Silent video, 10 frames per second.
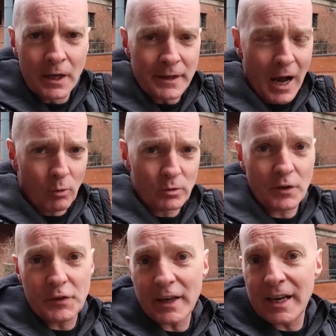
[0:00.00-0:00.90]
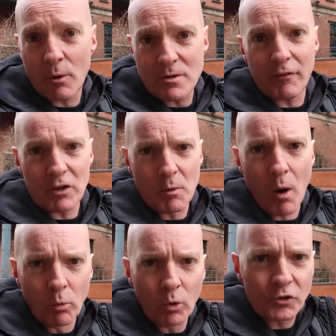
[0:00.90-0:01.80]
Now, you'd think I was having you
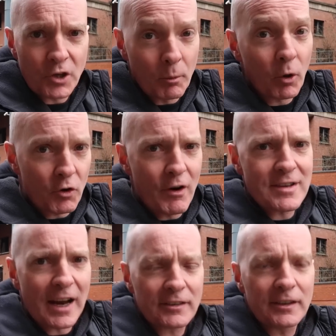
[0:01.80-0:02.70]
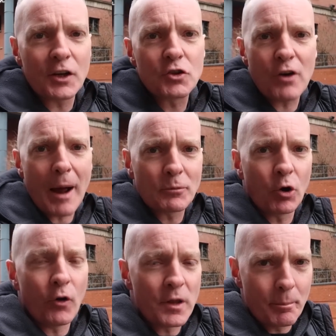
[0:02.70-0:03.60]
on, wouldn't you? But there is actually a
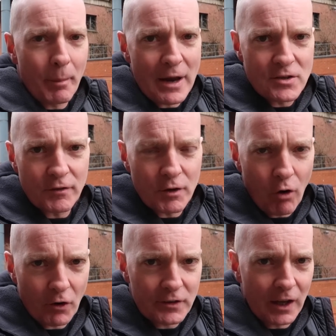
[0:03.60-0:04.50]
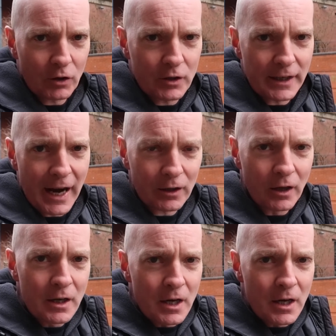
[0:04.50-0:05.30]
trapdoor in the base of the Rochdale Canal.